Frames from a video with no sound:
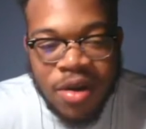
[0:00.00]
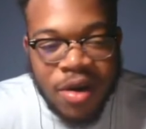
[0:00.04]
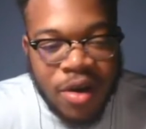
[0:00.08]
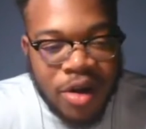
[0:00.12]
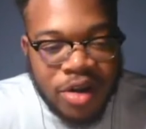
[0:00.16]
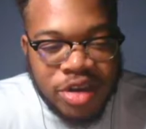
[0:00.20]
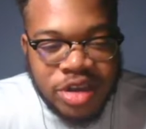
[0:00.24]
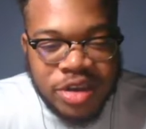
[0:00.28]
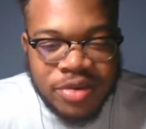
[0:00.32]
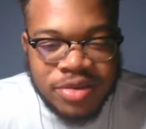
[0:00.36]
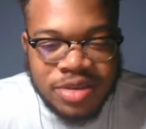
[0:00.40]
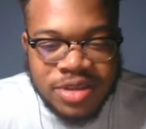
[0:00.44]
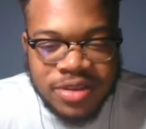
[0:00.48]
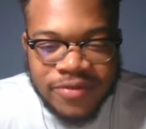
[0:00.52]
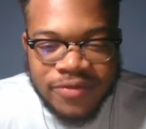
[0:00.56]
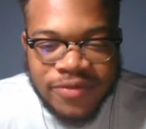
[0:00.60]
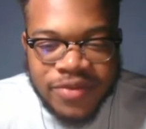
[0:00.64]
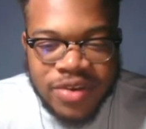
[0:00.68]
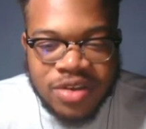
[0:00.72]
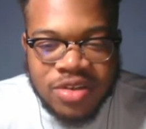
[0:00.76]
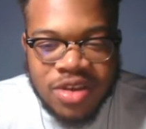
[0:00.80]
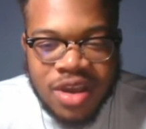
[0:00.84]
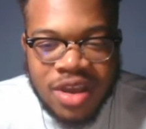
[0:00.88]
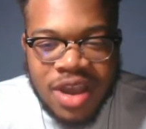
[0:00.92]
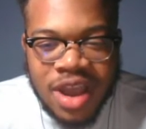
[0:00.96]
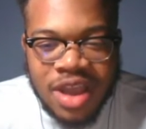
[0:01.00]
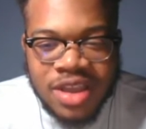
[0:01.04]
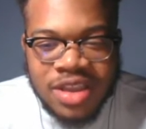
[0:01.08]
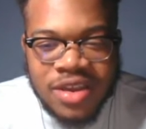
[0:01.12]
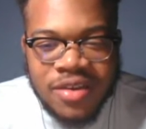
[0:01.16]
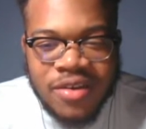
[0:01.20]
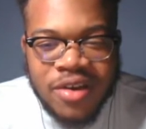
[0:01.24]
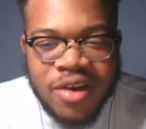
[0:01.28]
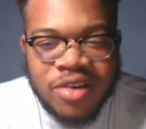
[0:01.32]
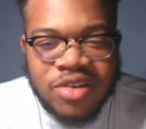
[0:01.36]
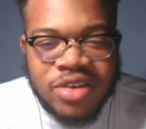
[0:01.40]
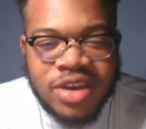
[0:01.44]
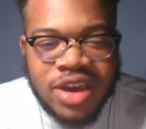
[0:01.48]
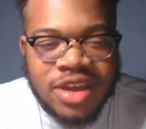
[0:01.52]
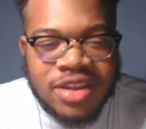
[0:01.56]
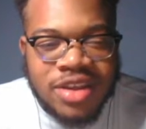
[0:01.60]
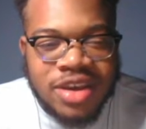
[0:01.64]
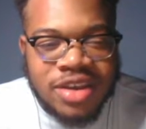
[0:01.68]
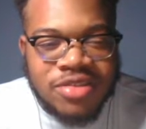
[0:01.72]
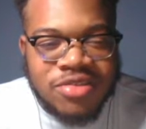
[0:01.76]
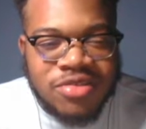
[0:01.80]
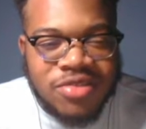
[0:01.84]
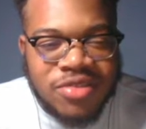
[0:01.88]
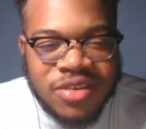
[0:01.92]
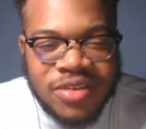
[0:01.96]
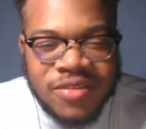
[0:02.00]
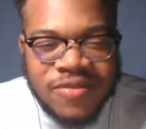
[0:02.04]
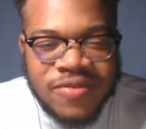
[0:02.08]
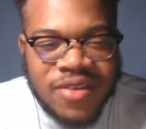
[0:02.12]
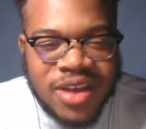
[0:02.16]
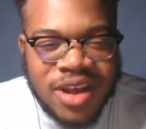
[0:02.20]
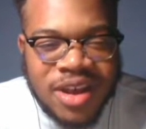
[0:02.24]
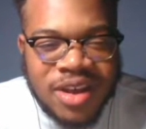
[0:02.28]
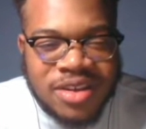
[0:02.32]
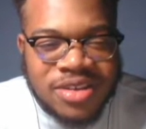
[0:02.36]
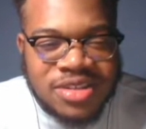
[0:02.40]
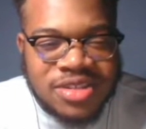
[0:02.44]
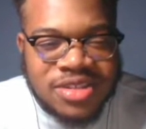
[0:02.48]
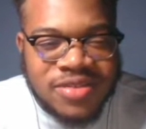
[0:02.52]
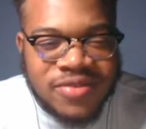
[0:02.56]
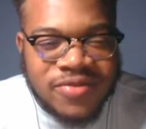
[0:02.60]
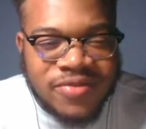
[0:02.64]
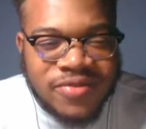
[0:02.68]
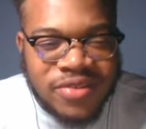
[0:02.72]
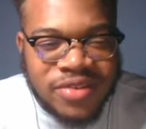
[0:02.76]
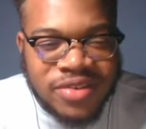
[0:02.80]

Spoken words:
was in foul. I think RJ had like three fouls in the